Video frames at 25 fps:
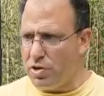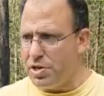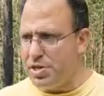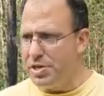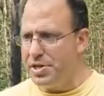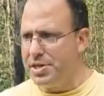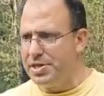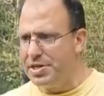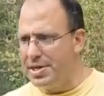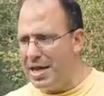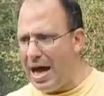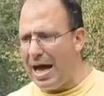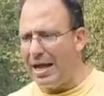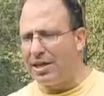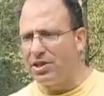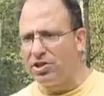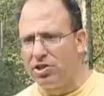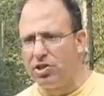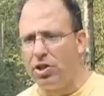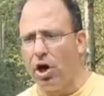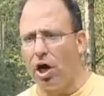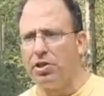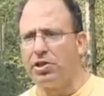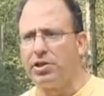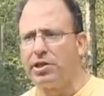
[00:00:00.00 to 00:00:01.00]
not
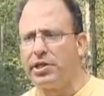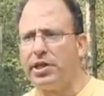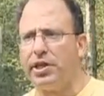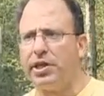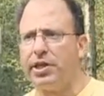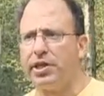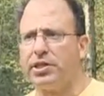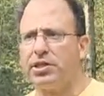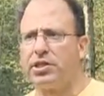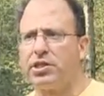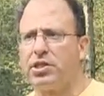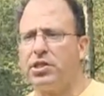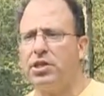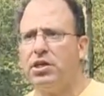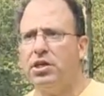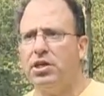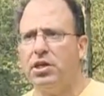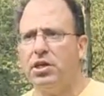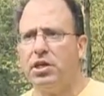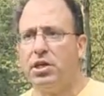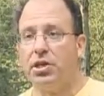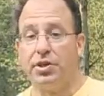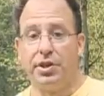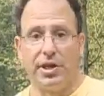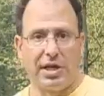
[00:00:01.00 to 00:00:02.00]
done things
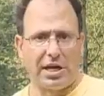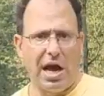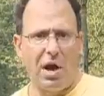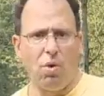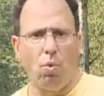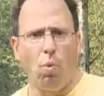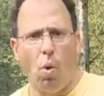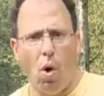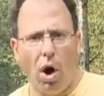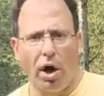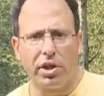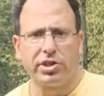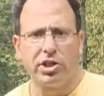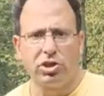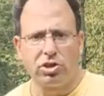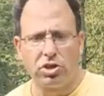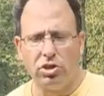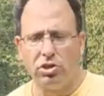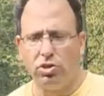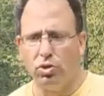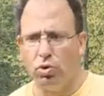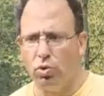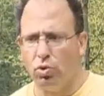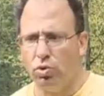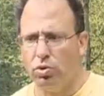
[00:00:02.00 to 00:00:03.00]
that I wanted to
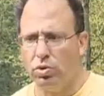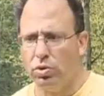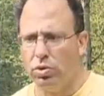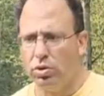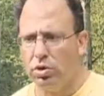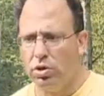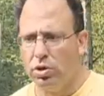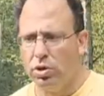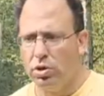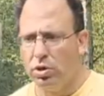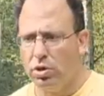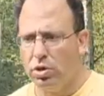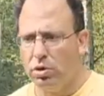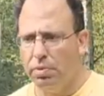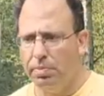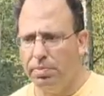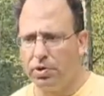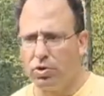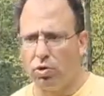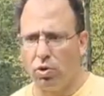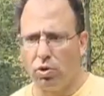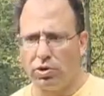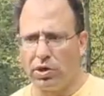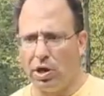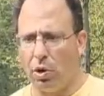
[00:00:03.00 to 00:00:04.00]
do
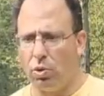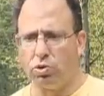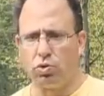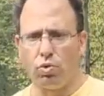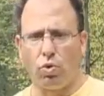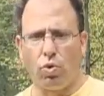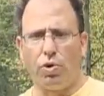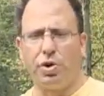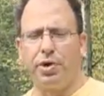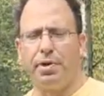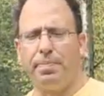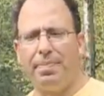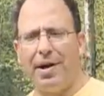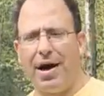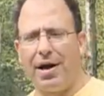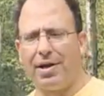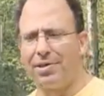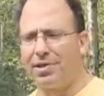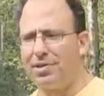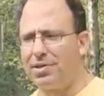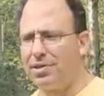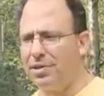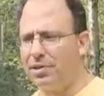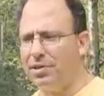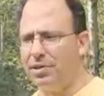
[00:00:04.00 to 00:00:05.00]
because I was worried about,
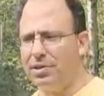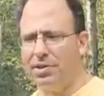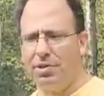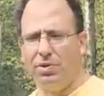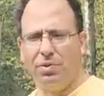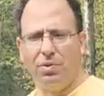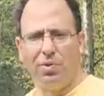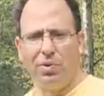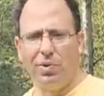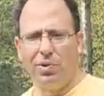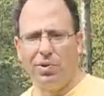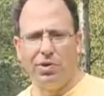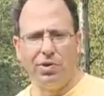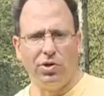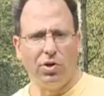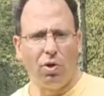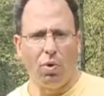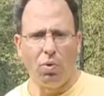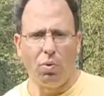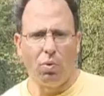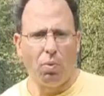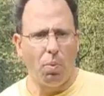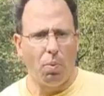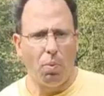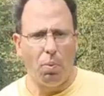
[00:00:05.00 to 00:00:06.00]
you know,
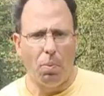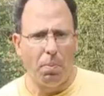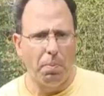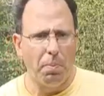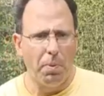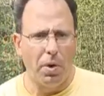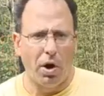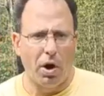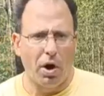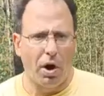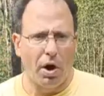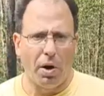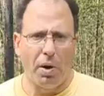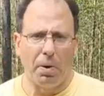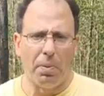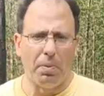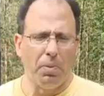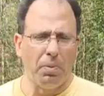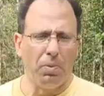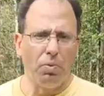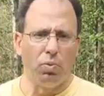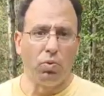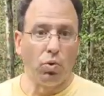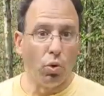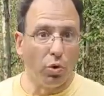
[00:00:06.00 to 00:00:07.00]

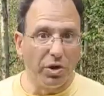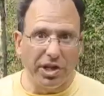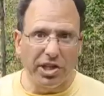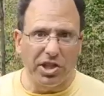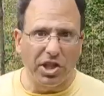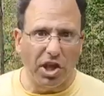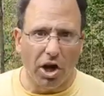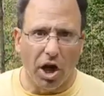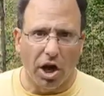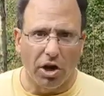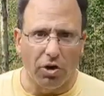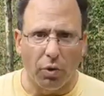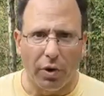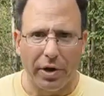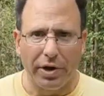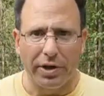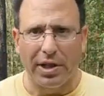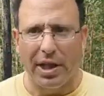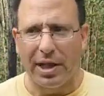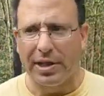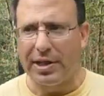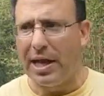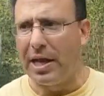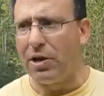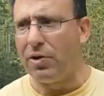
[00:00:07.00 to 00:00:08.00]
ruining the gun or anything
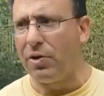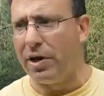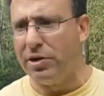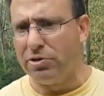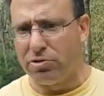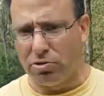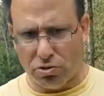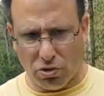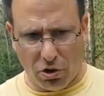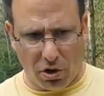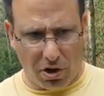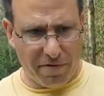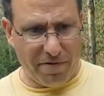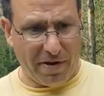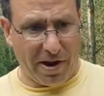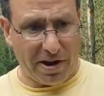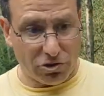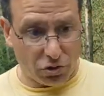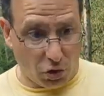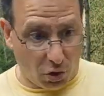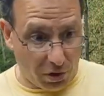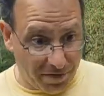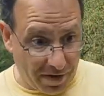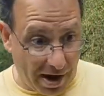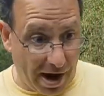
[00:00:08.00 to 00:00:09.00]
like that. Right?
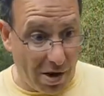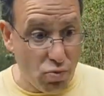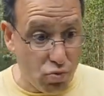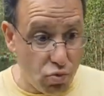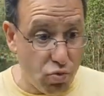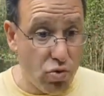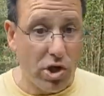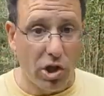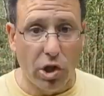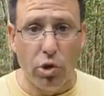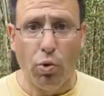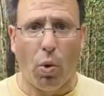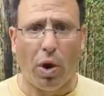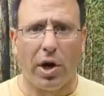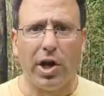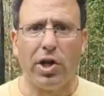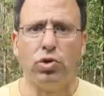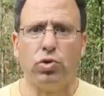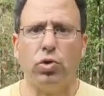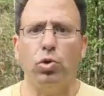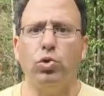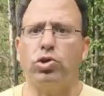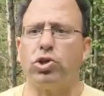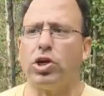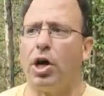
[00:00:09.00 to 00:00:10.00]
So if I really want to
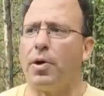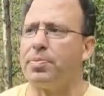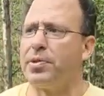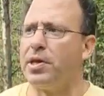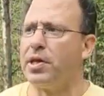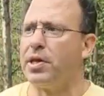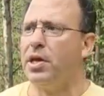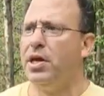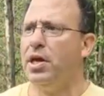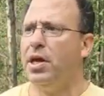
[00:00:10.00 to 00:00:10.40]
do something,